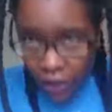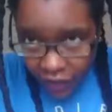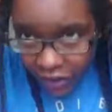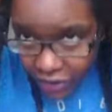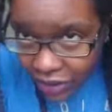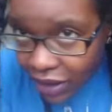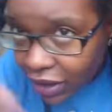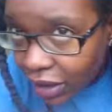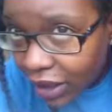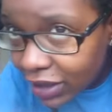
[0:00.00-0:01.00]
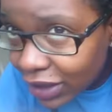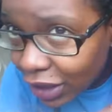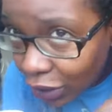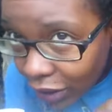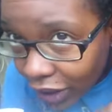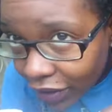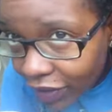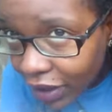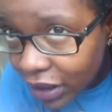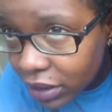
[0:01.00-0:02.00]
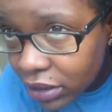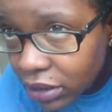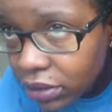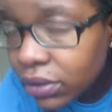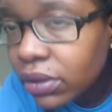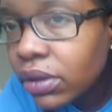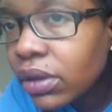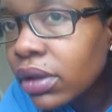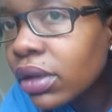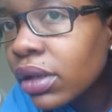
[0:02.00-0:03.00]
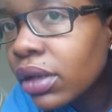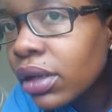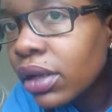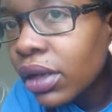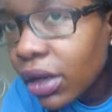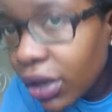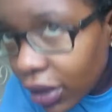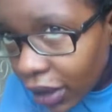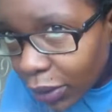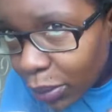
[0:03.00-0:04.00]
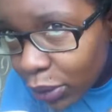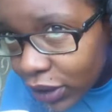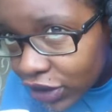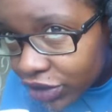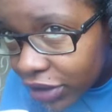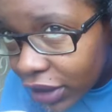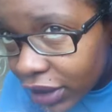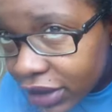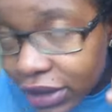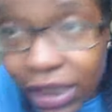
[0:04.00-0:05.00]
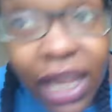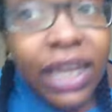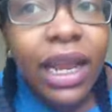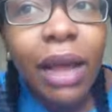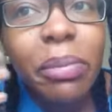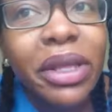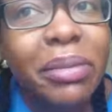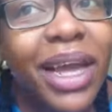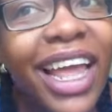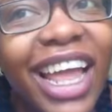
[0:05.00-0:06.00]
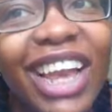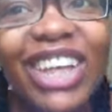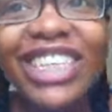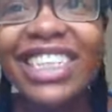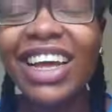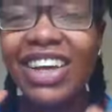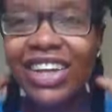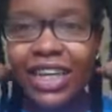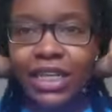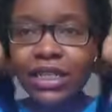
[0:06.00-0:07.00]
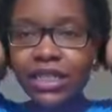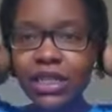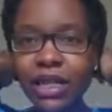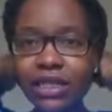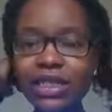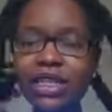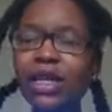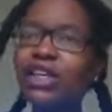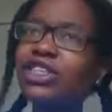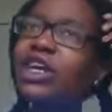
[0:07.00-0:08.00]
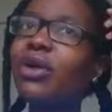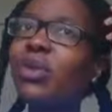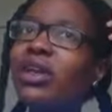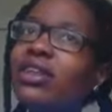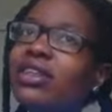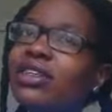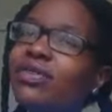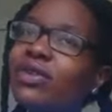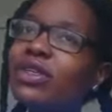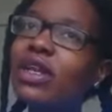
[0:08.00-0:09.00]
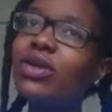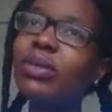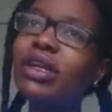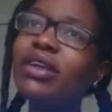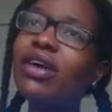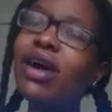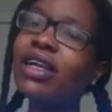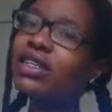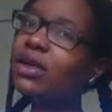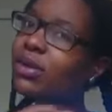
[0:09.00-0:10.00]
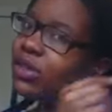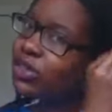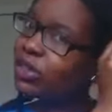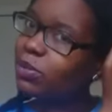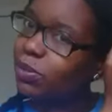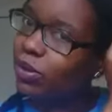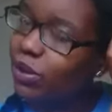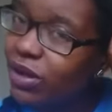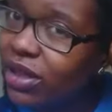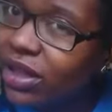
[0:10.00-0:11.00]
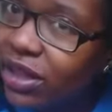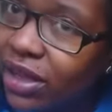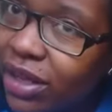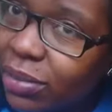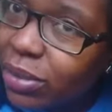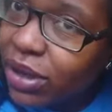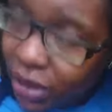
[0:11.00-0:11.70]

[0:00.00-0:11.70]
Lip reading: And that's it, guys. Look at this. Look how moisturized and happy my hair looks now. So that's it. Actually, I wonder, this feels a little bit tight, so I'm going to just pull a